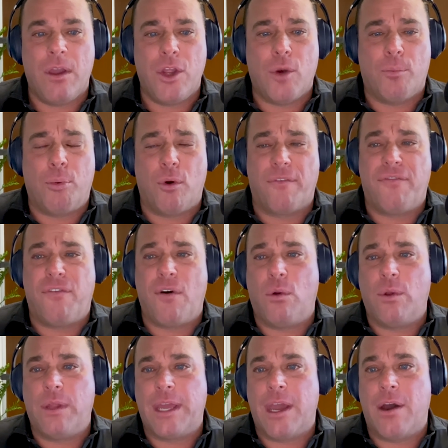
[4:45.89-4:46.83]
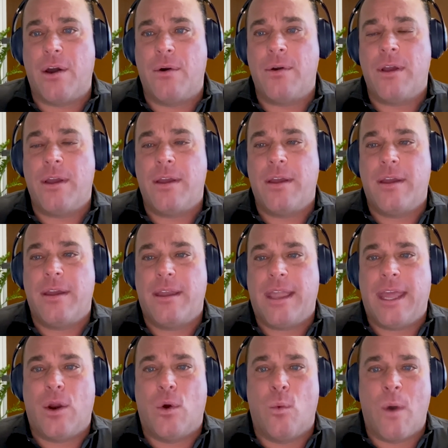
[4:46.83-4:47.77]
your portfolio
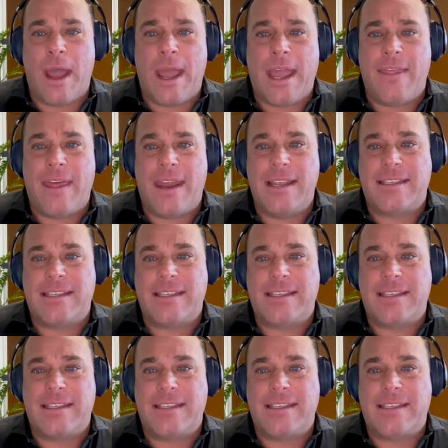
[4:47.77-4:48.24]
in a way that